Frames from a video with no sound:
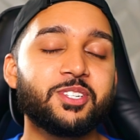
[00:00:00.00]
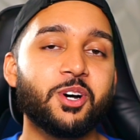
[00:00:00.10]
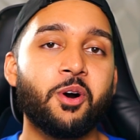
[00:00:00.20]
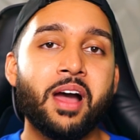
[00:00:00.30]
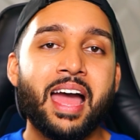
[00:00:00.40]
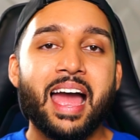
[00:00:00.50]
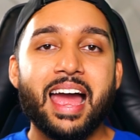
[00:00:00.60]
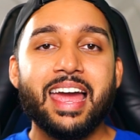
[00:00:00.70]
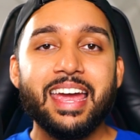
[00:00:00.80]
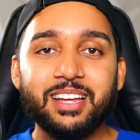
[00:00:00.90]
So
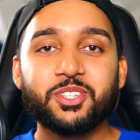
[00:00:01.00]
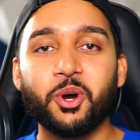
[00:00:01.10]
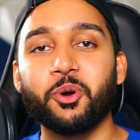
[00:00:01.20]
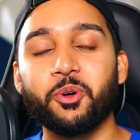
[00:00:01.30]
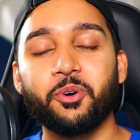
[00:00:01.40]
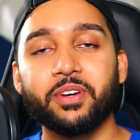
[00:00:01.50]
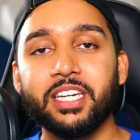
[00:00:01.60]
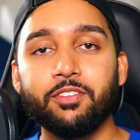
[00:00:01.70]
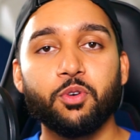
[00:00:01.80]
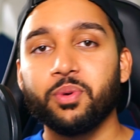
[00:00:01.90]
in total,
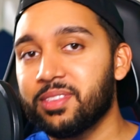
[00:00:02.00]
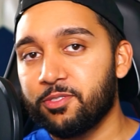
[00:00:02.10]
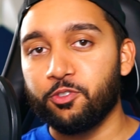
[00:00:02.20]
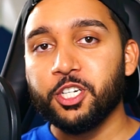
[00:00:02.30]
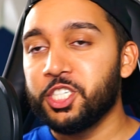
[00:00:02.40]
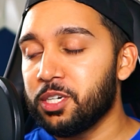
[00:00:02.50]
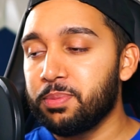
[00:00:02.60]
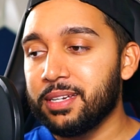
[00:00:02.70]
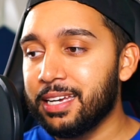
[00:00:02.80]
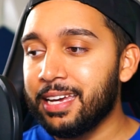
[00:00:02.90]
even with free
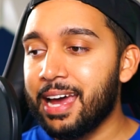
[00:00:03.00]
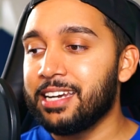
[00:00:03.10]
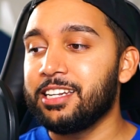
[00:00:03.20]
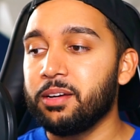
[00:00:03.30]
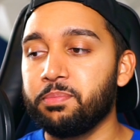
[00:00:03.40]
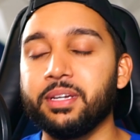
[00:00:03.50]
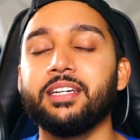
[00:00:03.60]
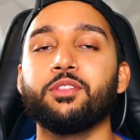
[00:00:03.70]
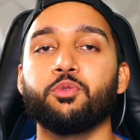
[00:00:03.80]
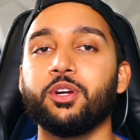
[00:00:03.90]
shipping, it ended up
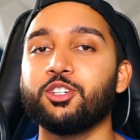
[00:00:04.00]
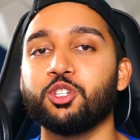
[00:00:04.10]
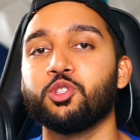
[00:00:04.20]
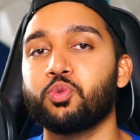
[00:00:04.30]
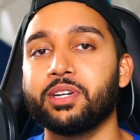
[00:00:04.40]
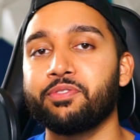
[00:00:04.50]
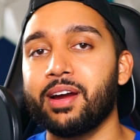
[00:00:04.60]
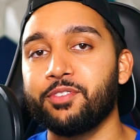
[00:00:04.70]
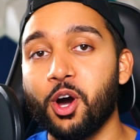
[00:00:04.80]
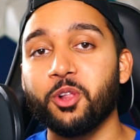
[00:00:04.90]
being
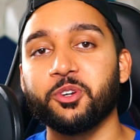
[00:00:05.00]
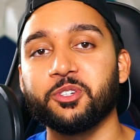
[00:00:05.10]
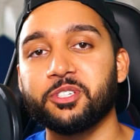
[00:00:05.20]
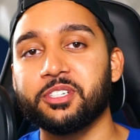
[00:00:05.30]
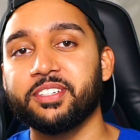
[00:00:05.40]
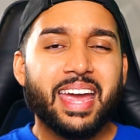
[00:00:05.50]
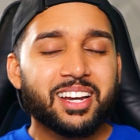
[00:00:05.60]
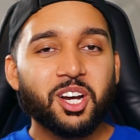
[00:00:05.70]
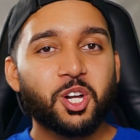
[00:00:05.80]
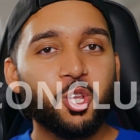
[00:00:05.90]
$325. In
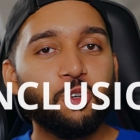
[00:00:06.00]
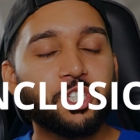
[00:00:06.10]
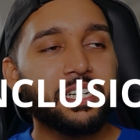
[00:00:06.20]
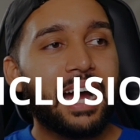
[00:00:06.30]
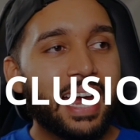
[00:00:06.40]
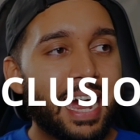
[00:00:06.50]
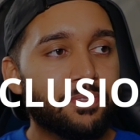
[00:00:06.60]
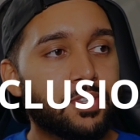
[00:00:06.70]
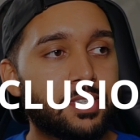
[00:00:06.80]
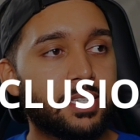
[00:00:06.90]
conclusion, I
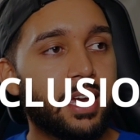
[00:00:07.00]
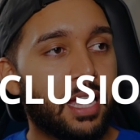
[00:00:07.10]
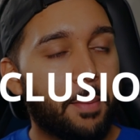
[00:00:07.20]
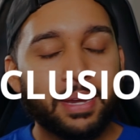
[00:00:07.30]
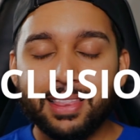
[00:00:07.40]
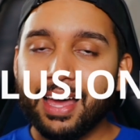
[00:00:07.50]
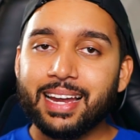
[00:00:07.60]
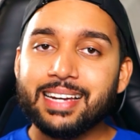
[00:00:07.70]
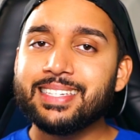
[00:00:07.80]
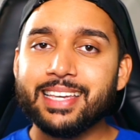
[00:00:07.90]
have to say, I mean, like
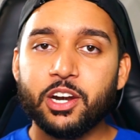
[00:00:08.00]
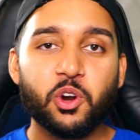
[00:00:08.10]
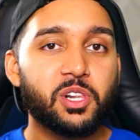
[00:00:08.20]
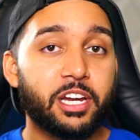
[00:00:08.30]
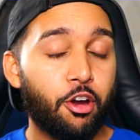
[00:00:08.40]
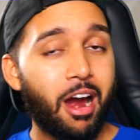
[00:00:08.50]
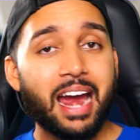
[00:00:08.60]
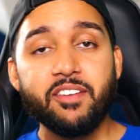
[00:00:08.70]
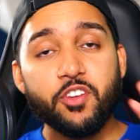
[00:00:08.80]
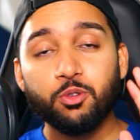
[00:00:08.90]
I said earlier,
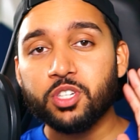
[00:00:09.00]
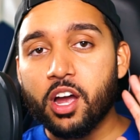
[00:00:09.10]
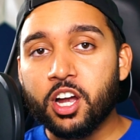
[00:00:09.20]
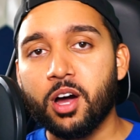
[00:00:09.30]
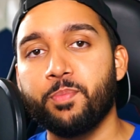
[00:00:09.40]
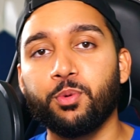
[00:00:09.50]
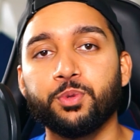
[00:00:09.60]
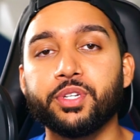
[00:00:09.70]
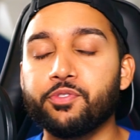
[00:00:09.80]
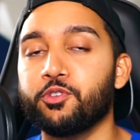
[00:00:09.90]
I've used a couple
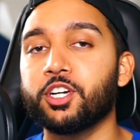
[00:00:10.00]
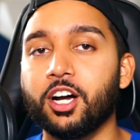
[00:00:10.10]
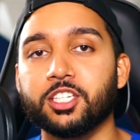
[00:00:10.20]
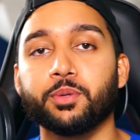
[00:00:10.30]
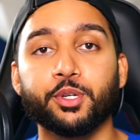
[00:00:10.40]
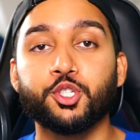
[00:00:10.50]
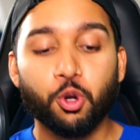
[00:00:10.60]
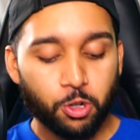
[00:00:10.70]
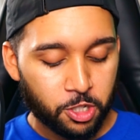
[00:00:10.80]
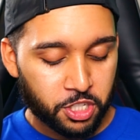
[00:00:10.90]
different custom
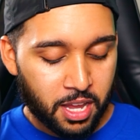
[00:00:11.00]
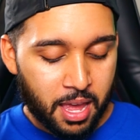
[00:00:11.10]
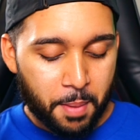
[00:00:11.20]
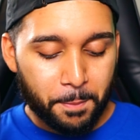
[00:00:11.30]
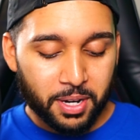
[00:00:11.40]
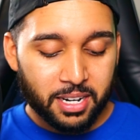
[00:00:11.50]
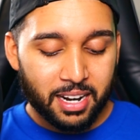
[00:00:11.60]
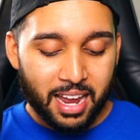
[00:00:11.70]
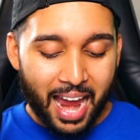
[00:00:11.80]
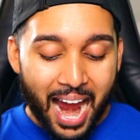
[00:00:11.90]
controllers,
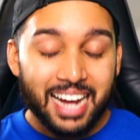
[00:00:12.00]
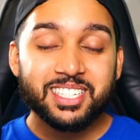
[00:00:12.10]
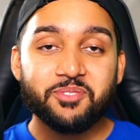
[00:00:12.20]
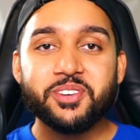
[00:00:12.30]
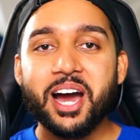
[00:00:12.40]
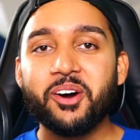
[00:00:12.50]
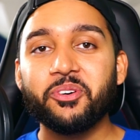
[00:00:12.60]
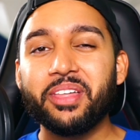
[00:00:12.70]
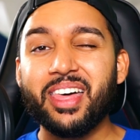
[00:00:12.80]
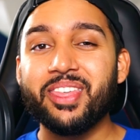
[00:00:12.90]
but as of
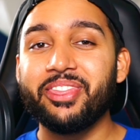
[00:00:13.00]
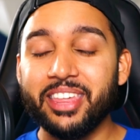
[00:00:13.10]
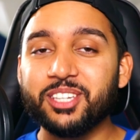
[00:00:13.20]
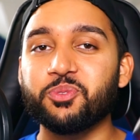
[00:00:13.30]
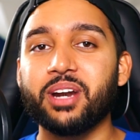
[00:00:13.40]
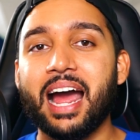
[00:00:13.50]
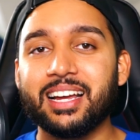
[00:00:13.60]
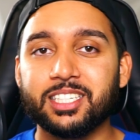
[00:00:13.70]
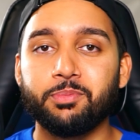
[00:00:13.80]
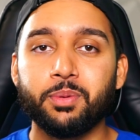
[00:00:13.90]
now, this one
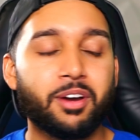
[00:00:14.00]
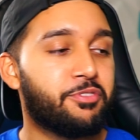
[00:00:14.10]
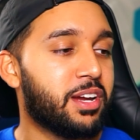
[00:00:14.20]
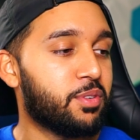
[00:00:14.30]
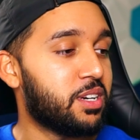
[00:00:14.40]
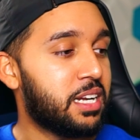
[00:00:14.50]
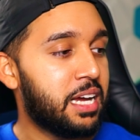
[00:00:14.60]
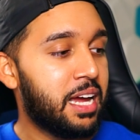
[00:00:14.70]
has to be my favorite.